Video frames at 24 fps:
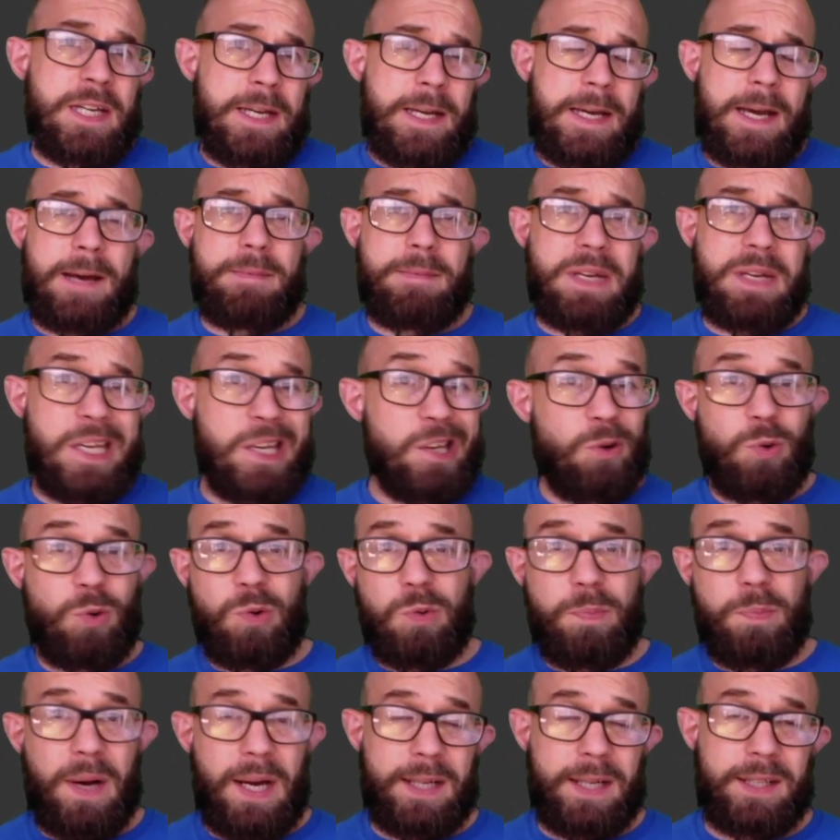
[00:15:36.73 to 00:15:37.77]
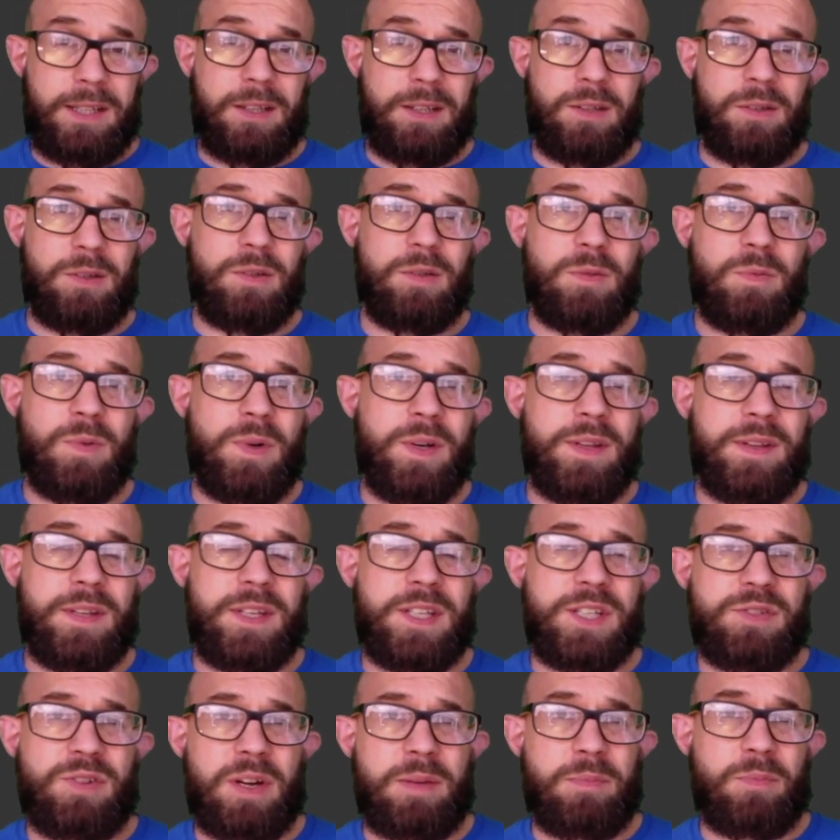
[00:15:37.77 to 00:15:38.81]
equal battle with
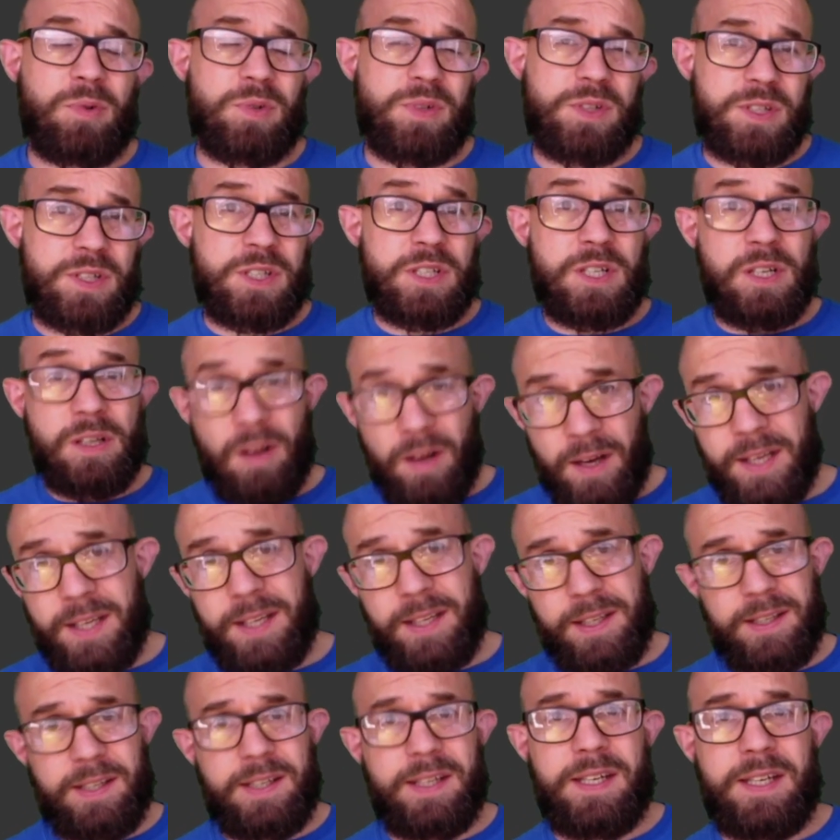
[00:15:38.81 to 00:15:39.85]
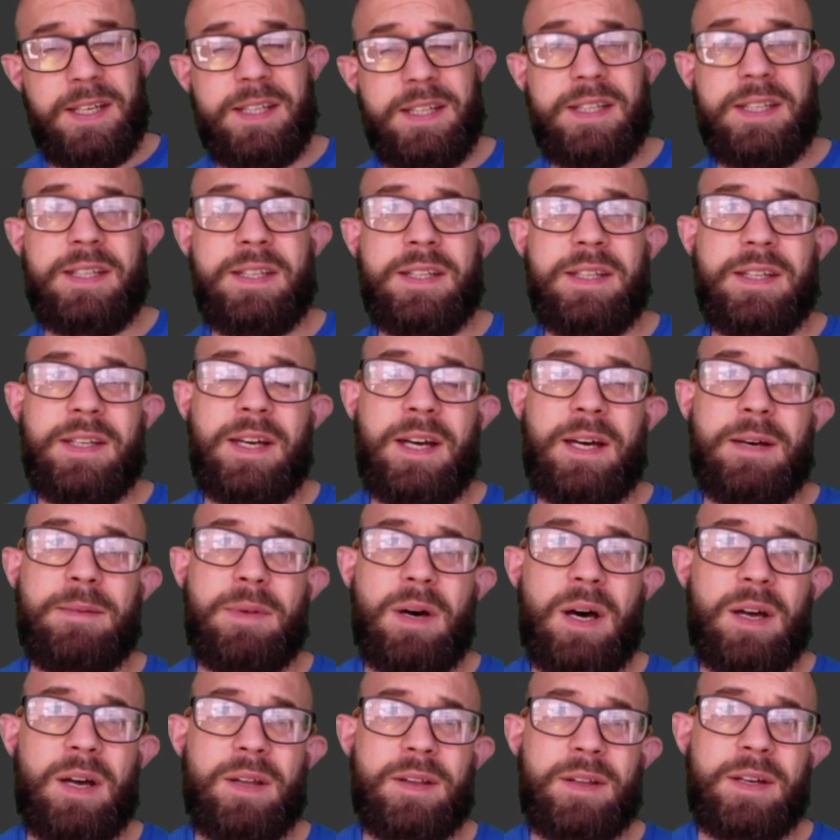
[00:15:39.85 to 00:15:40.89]
these great monsters like in
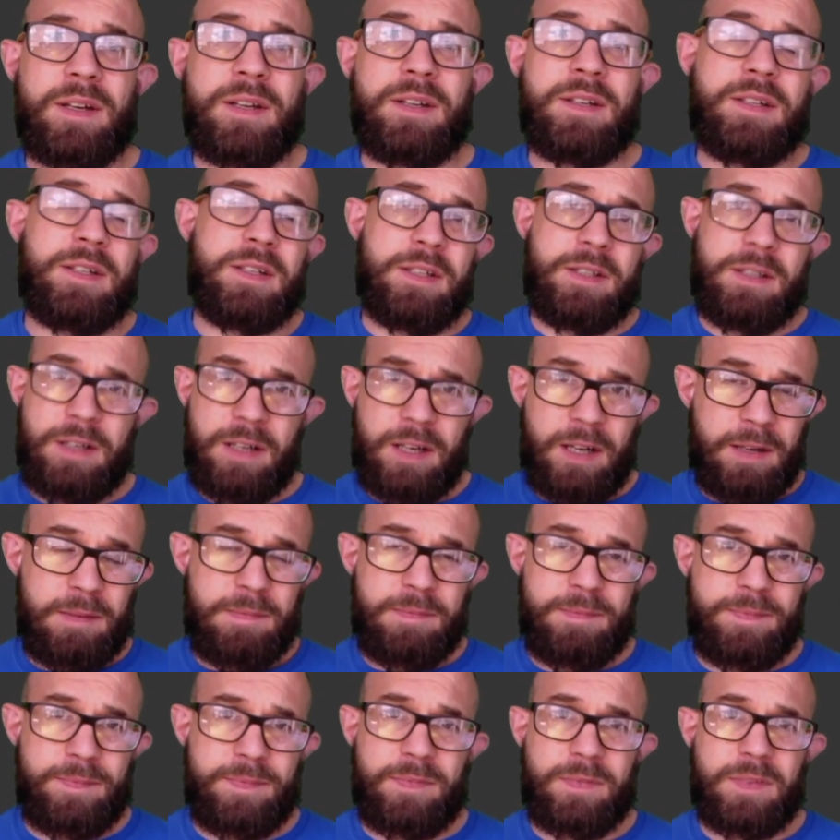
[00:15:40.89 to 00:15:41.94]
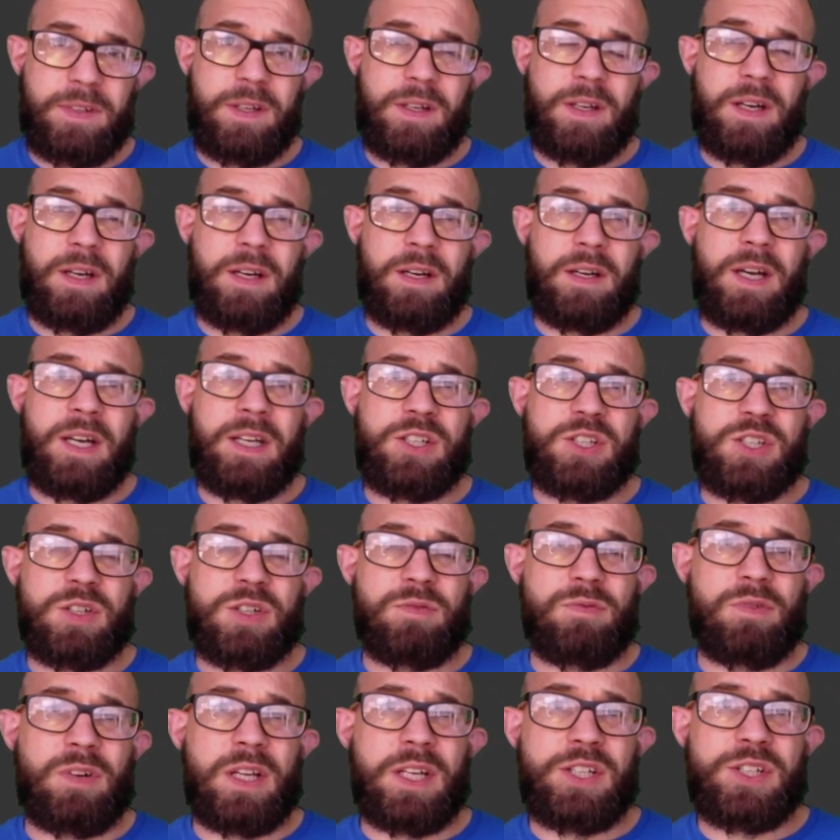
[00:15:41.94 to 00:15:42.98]
other
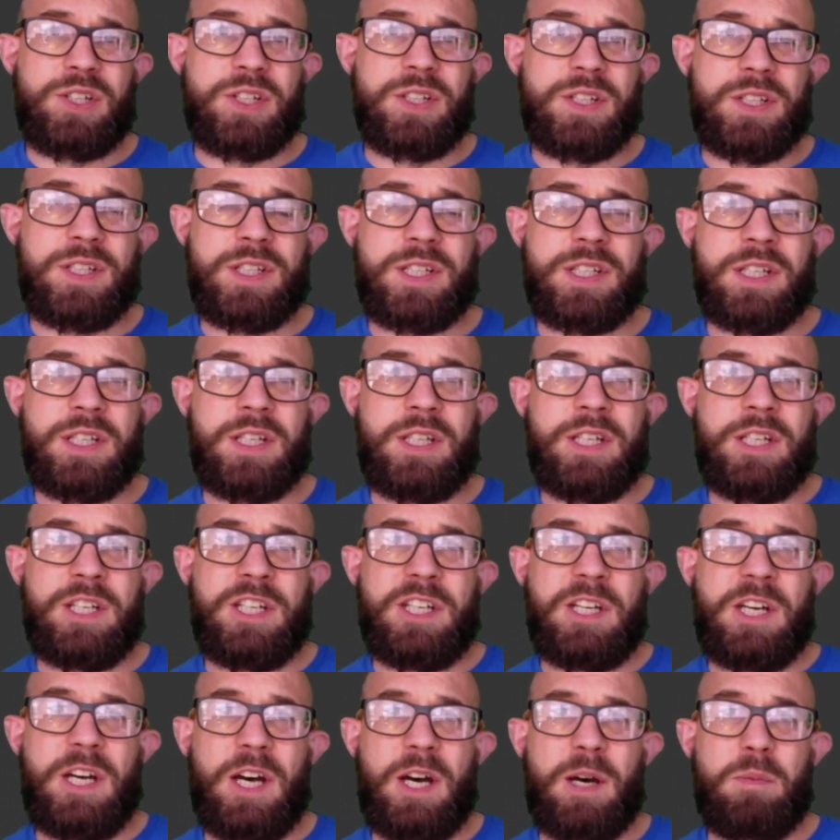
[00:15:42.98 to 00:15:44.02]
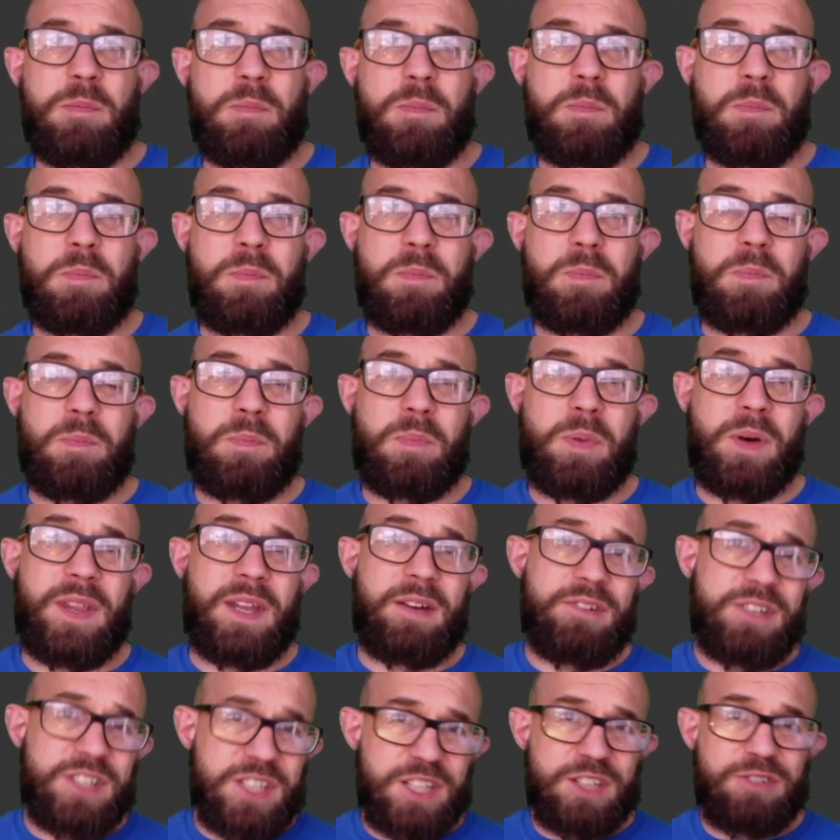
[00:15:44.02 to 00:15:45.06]
ancient religions. But
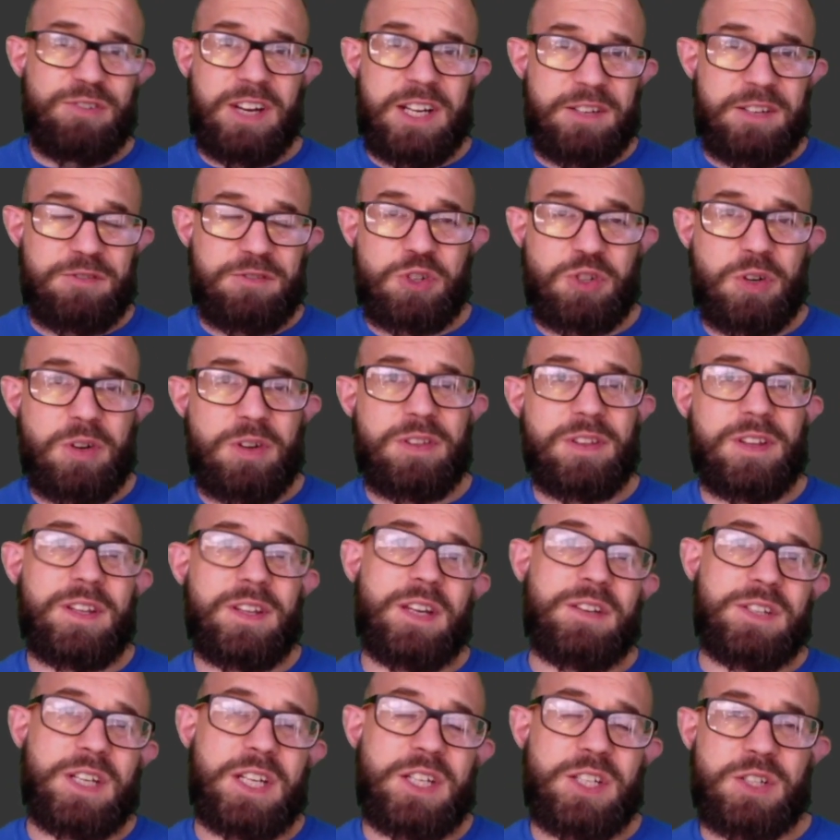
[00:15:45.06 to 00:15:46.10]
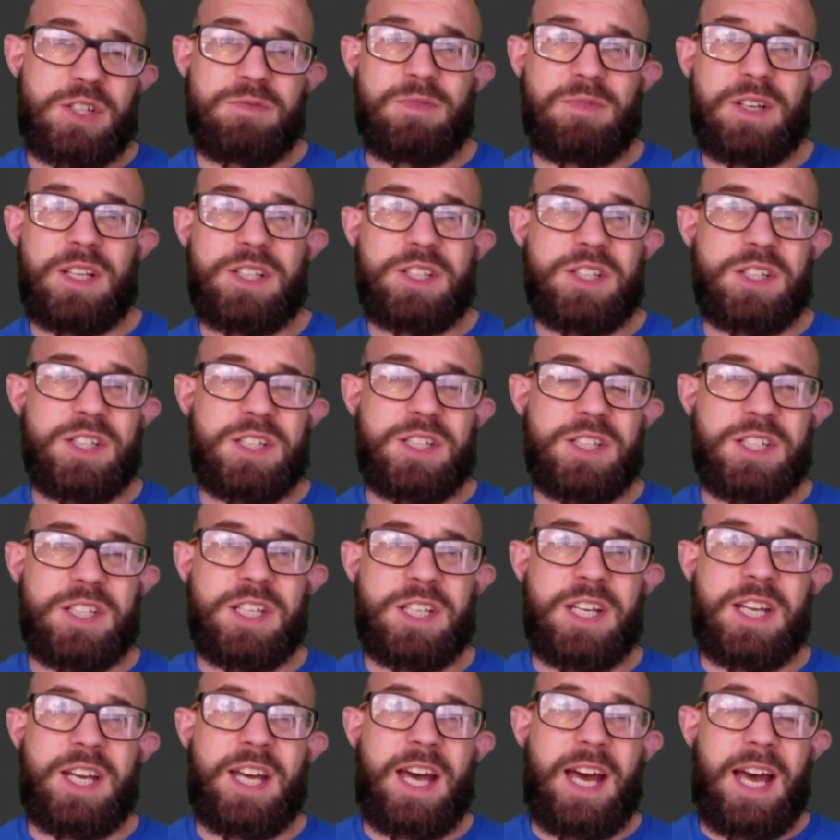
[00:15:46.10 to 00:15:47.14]
there is a grain of truth in those ancient
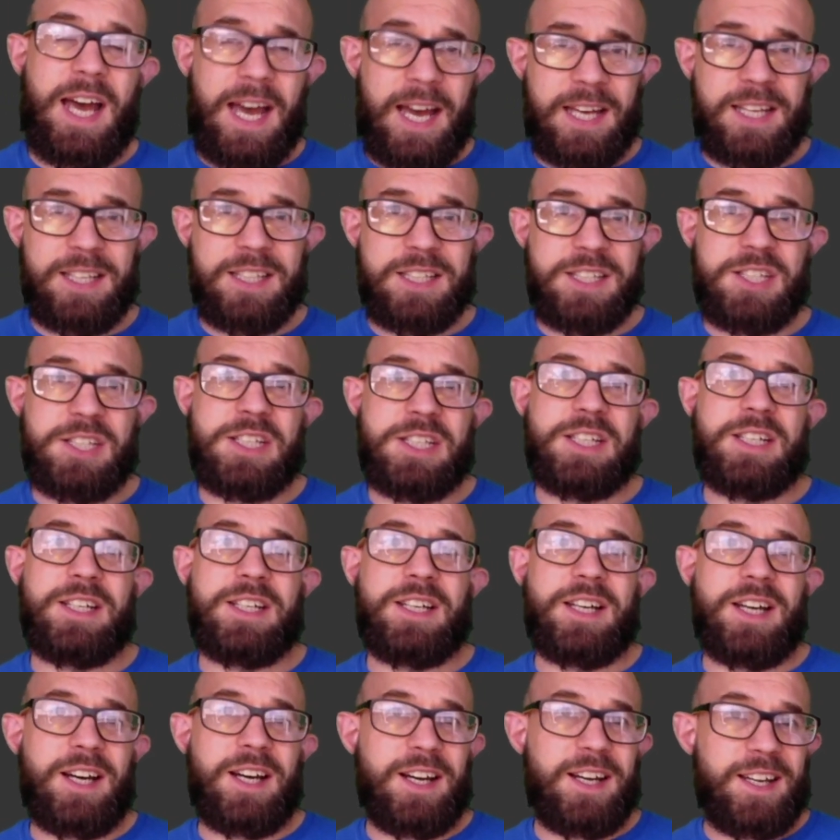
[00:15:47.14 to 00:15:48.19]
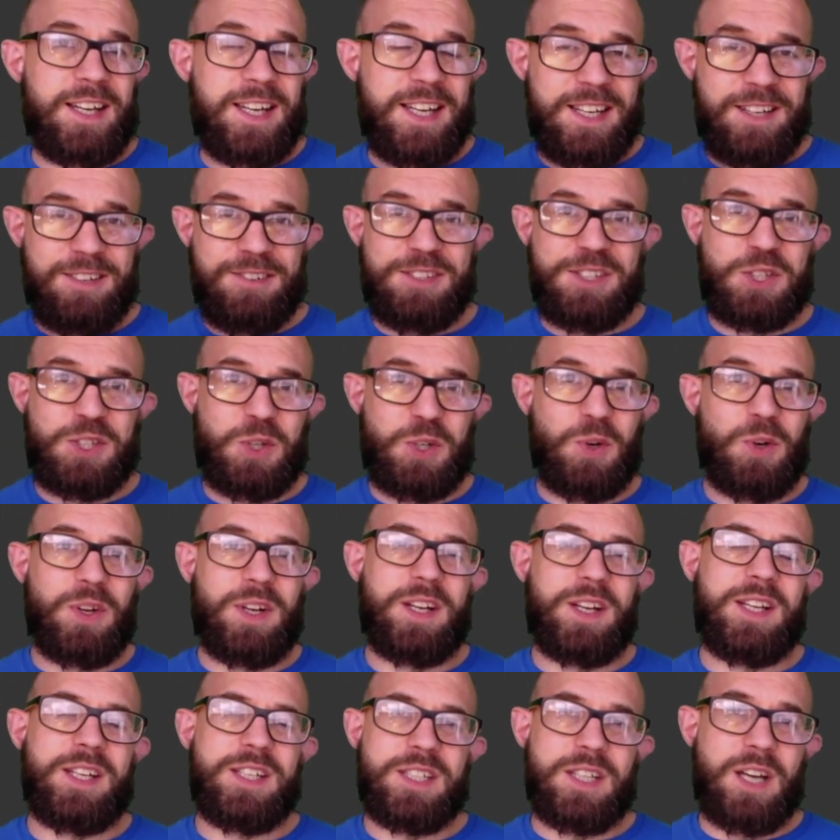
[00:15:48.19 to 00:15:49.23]
religions, and here is God,
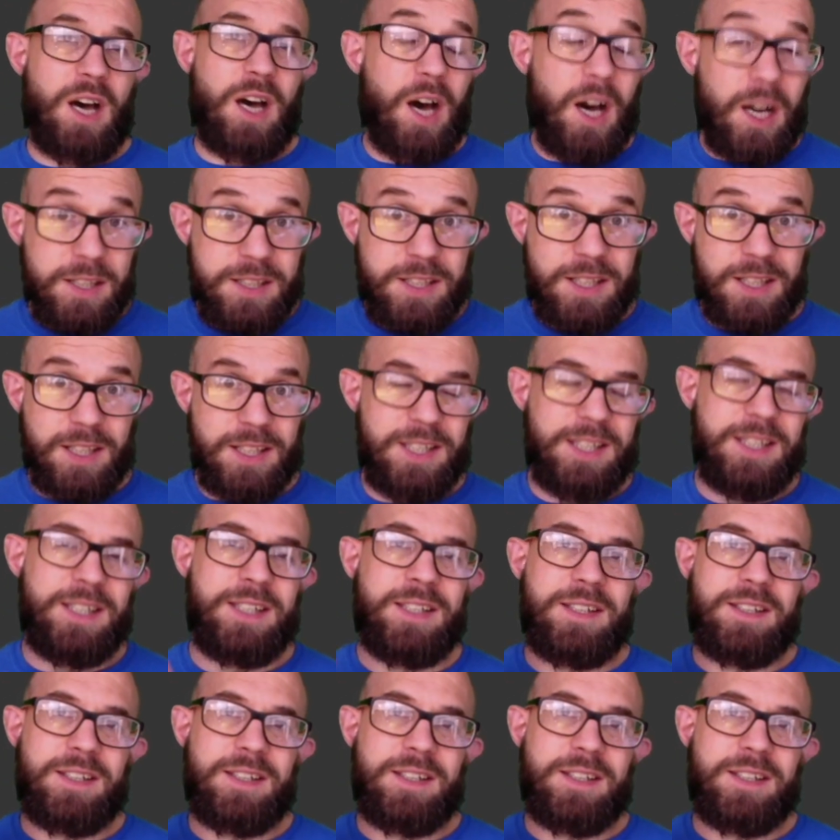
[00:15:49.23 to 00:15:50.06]
and he's utterly